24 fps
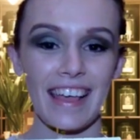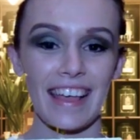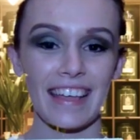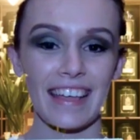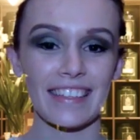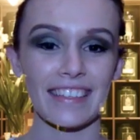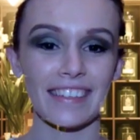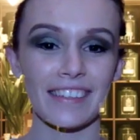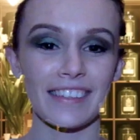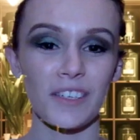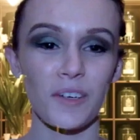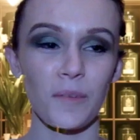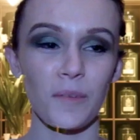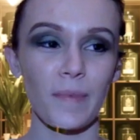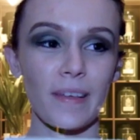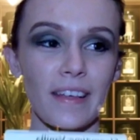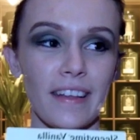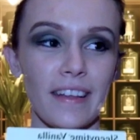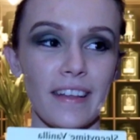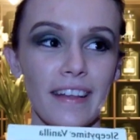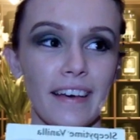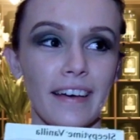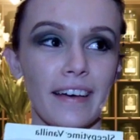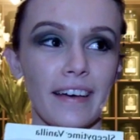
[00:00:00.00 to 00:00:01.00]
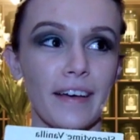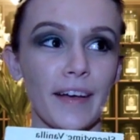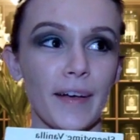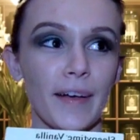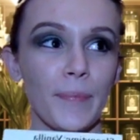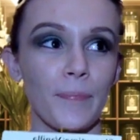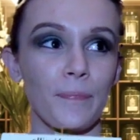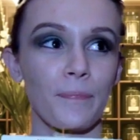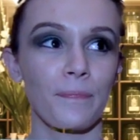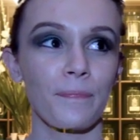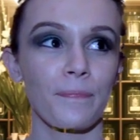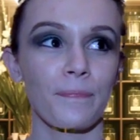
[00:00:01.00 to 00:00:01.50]
It's a little bit
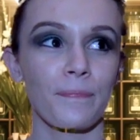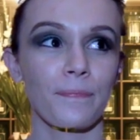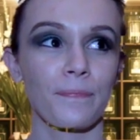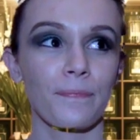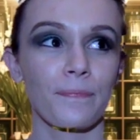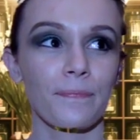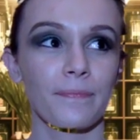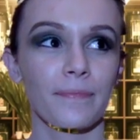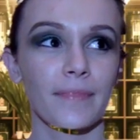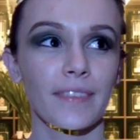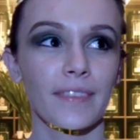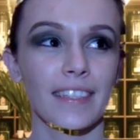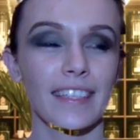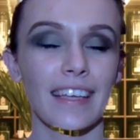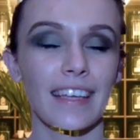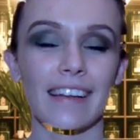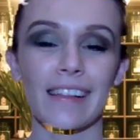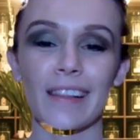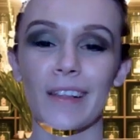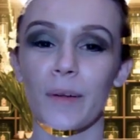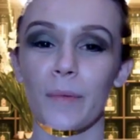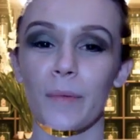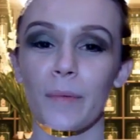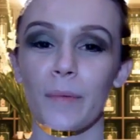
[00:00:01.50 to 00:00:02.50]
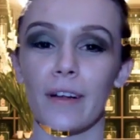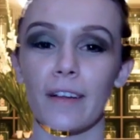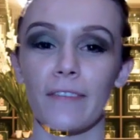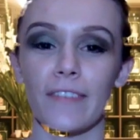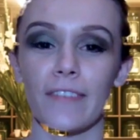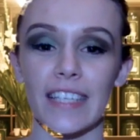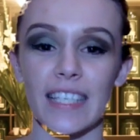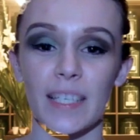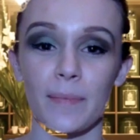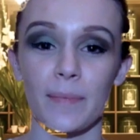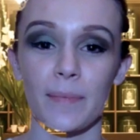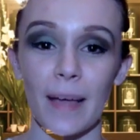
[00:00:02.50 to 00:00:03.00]
it's got a little bit
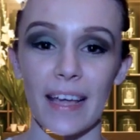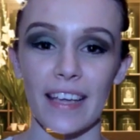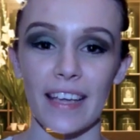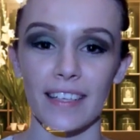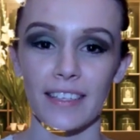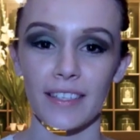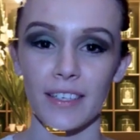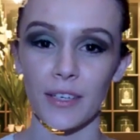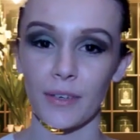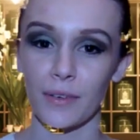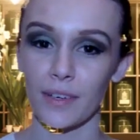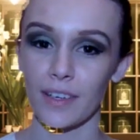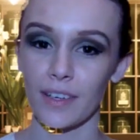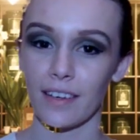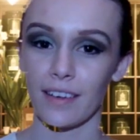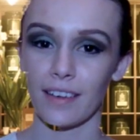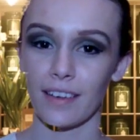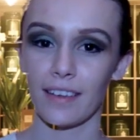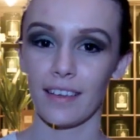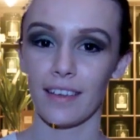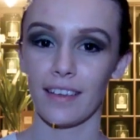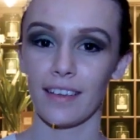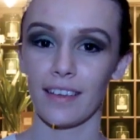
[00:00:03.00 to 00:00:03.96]
of a spice to it,